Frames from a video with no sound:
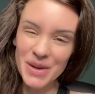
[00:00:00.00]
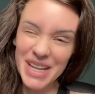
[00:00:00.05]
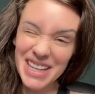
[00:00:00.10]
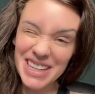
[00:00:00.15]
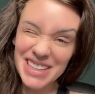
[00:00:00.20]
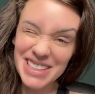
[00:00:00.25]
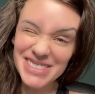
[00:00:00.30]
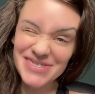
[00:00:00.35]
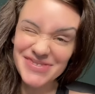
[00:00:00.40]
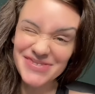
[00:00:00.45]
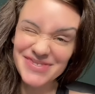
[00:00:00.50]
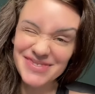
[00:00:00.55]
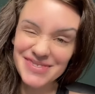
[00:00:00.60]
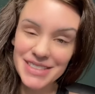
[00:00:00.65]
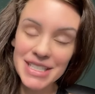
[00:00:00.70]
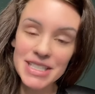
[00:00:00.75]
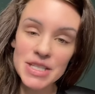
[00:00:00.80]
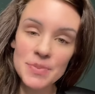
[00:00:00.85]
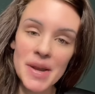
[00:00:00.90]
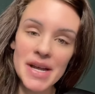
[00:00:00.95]
Well,
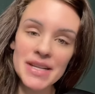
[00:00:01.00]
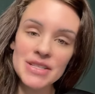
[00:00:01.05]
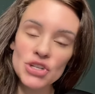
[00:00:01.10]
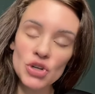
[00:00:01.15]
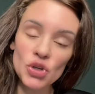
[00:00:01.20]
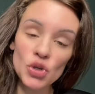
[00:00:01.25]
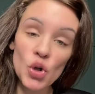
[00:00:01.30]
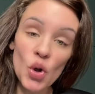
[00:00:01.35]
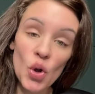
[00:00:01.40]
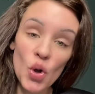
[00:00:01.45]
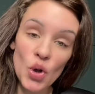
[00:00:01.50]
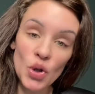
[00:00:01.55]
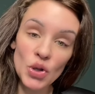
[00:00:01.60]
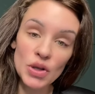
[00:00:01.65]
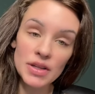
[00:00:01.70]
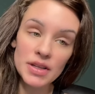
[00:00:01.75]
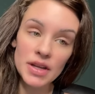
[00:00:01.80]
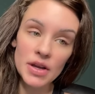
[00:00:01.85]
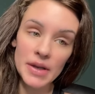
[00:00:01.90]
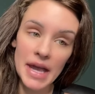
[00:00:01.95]
it depends your
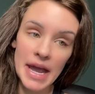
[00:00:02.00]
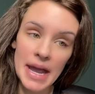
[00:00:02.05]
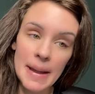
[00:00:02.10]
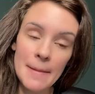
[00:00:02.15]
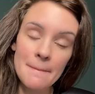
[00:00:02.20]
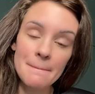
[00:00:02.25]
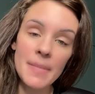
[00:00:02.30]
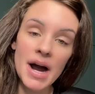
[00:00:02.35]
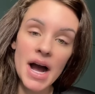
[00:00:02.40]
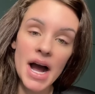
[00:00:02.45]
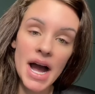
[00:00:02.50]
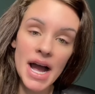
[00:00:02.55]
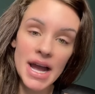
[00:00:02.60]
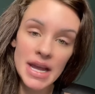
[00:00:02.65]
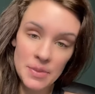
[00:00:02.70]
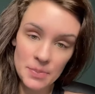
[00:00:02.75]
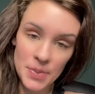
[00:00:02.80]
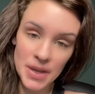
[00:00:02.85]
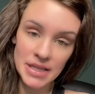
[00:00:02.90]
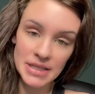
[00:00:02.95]
goal, okay?
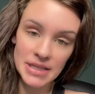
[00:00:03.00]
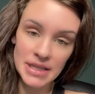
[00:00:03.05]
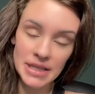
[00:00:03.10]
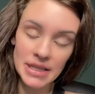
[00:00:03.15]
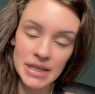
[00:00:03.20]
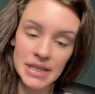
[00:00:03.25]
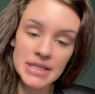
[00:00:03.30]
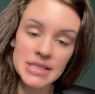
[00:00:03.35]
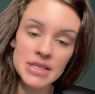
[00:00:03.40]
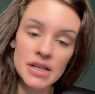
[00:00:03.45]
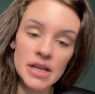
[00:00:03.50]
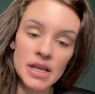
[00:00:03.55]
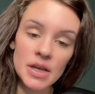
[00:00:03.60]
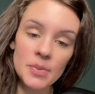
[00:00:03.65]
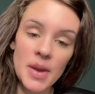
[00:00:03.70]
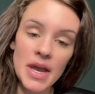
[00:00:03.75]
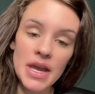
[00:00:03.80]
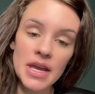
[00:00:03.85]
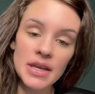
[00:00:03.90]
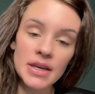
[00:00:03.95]
My opinion is
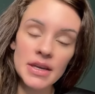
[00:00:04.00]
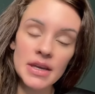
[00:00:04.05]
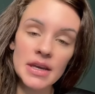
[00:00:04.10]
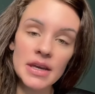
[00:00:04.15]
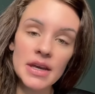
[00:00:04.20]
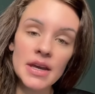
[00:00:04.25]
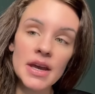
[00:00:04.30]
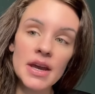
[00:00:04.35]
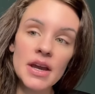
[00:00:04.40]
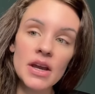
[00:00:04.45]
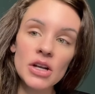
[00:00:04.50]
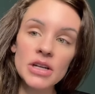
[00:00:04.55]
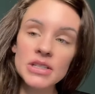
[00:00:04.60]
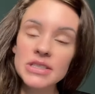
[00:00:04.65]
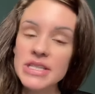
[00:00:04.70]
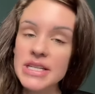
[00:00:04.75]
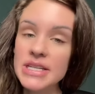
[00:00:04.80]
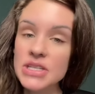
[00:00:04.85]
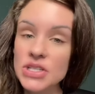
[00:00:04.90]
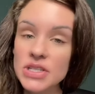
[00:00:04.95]
ClickBank
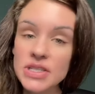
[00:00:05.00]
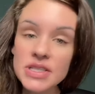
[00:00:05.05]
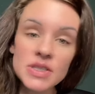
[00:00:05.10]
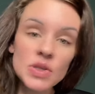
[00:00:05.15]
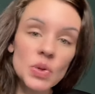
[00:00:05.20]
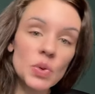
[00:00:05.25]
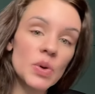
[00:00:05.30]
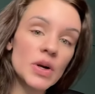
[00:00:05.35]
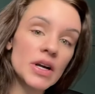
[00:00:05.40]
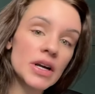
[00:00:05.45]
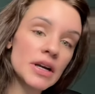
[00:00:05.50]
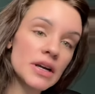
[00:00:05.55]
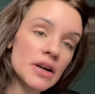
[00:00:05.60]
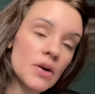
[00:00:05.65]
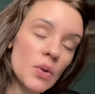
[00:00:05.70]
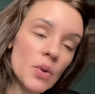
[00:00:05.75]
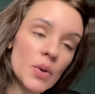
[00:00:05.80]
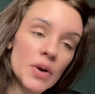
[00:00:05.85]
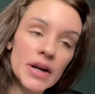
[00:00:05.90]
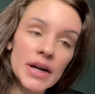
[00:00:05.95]
or
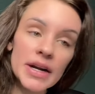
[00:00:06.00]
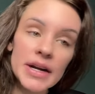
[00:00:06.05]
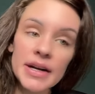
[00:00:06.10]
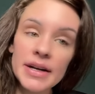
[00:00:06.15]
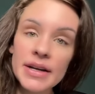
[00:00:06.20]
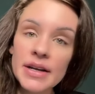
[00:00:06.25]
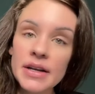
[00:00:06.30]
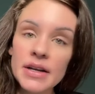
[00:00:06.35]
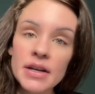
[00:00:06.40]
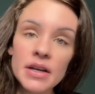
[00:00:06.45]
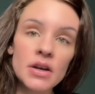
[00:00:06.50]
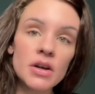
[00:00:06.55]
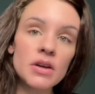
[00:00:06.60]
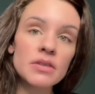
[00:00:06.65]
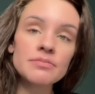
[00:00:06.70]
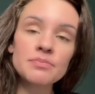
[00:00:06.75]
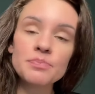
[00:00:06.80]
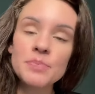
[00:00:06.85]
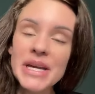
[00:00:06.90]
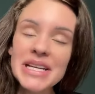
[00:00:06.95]
Digistore or
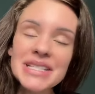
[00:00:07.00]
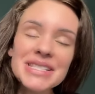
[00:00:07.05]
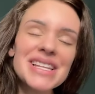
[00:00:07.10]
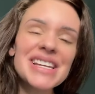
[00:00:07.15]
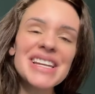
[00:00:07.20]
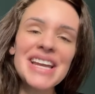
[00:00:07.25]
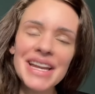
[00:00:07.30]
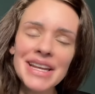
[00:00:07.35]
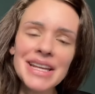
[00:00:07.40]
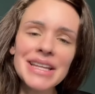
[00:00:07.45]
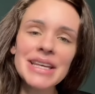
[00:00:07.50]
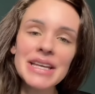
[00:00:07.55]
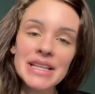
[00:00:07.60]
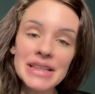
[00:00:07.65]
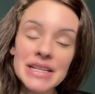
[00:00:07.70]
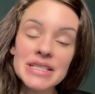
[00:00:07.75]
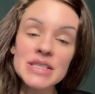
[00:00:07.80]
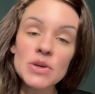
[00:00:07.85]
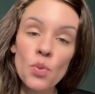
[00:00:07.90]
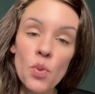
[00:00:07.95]
basically
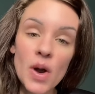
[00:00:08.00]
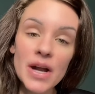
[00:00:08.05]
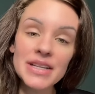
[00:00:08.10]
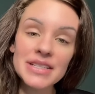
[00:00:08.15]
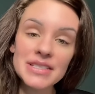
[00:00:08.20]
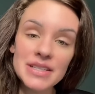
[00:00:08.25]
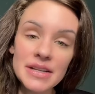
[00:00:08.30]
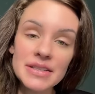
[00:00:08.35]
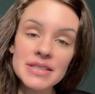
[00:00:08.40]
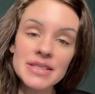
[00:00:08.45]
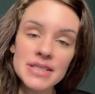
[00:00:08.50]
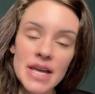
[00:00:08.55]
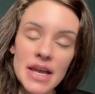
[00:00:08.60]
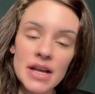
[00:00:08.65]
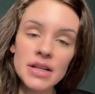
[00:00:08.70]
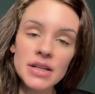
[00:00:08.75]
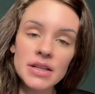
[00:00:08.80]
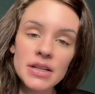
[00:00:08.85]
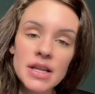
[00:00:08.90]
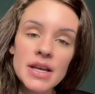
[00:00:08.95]
anything that's a one and done
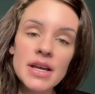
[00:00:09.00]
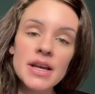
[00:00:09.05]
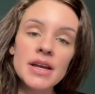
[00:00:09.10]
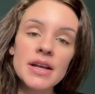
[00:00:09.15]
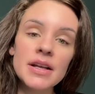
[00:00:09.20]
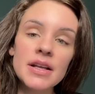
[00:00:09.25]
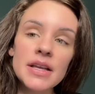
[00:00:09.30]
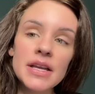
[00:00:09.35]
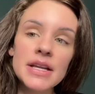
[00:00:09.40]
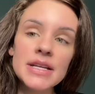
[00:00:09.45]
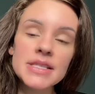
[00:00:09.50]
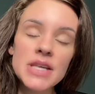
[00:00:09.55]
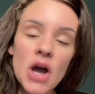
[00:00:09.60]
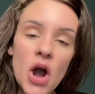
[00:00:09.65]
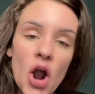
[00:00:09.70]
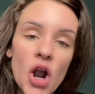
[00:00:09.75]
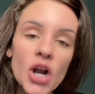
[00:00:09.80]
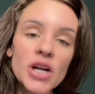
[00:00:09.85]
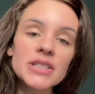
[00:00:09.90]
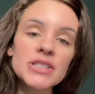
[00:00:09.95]
sale is
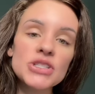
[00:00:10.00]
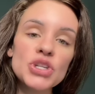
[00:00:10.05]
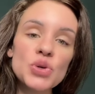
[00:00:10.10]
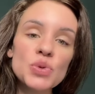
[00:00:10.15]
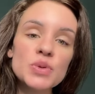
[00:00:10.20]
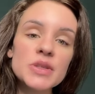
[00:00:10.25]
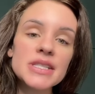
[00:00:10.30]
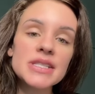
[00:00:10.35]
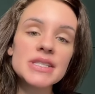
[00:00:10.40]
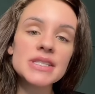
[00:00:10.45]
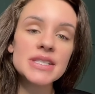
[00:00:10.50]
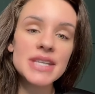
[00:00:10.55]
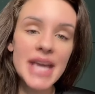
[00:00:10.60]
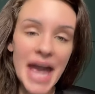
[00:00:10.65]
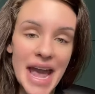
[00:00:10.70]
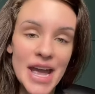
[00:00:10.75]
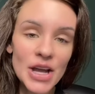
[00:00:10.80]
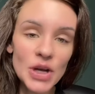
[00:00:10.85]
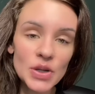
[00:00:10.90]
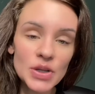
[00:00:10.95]
hard to
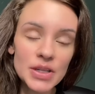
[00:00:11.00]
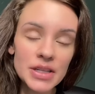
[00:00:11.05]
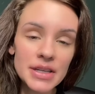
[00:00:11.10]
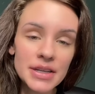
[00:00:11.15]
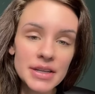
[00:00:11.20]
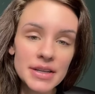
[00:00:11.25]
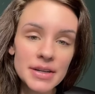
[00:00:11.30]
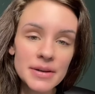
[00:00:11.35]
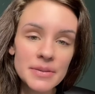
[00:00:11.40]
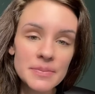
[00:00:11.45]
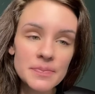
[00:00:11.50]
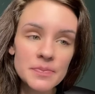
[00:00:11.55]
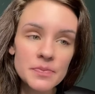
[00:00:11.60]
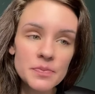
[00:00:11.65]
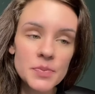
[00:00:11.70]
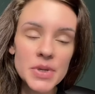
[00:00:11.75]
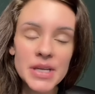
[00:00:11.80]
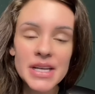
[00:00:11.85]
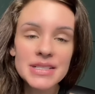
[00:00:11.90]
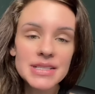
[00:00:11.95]
scale
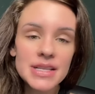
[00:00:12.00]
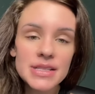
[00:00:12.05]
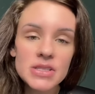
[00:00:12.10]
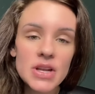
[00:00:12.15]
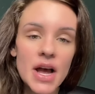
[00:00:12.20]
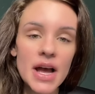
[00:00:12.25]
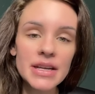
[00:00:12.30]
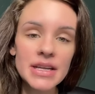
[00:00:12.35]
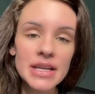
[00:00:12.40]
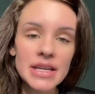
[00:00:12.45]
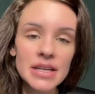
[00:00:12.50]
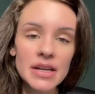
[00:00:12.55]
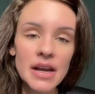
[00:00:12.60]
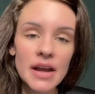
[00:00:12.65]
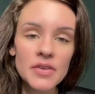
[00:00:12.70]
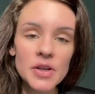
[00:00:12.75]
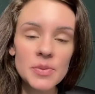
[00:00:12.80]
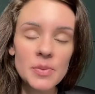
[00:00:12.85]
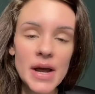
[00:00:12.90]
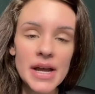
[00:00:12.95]
because it's not
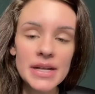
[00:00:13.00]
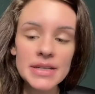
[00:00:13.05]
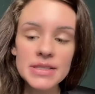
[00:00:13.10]
needed every